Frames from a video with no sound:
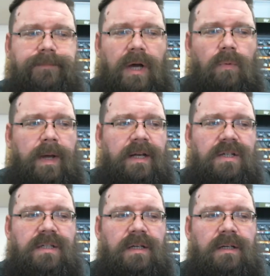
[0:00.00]
a way
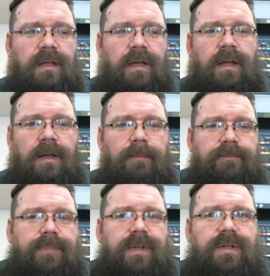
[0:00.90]
just to
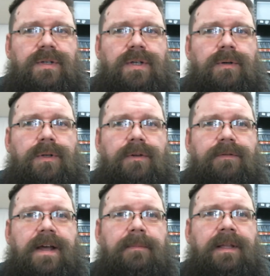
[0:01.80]
show your
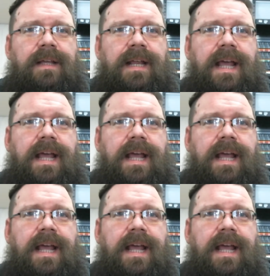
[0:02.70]
family that,